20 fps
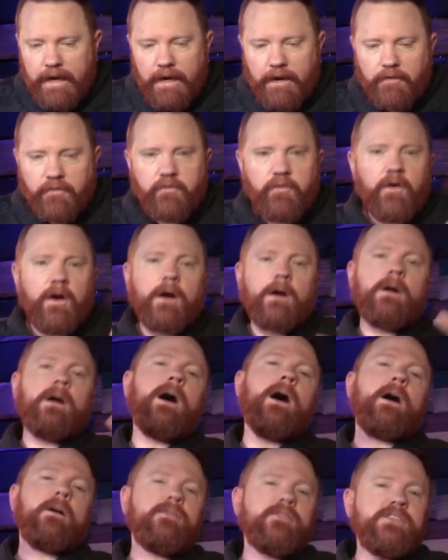
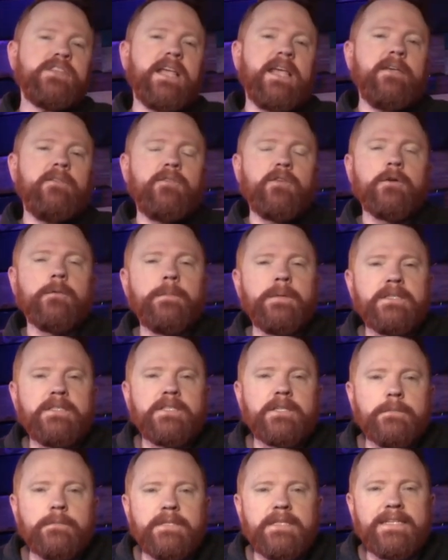far-off Savior, but
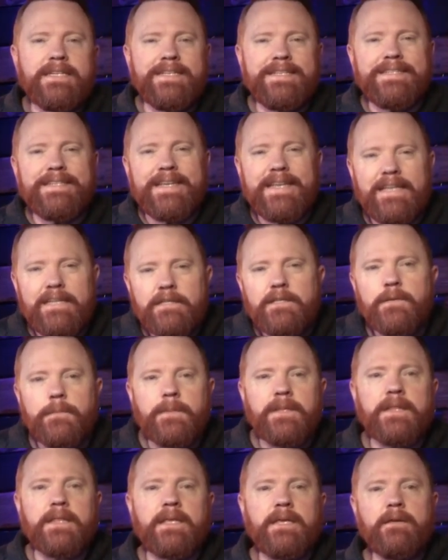someone that is
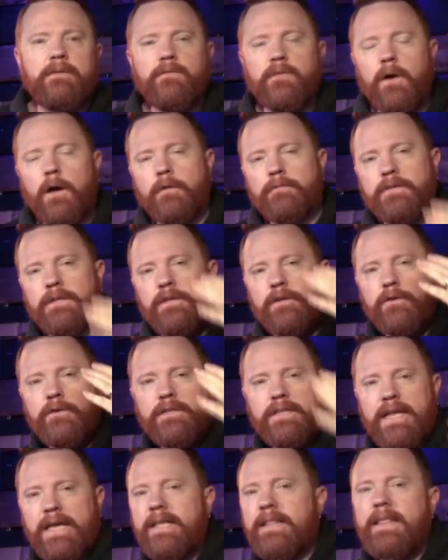intimately involved in your
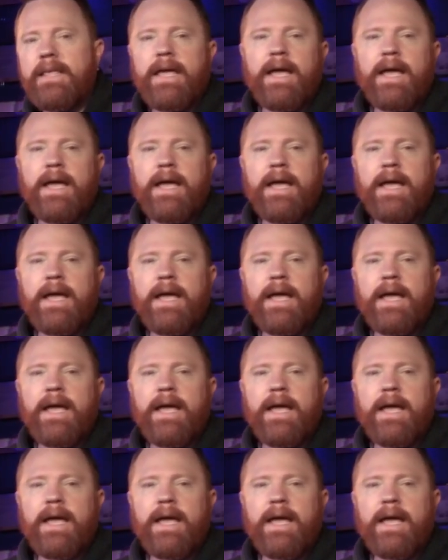daily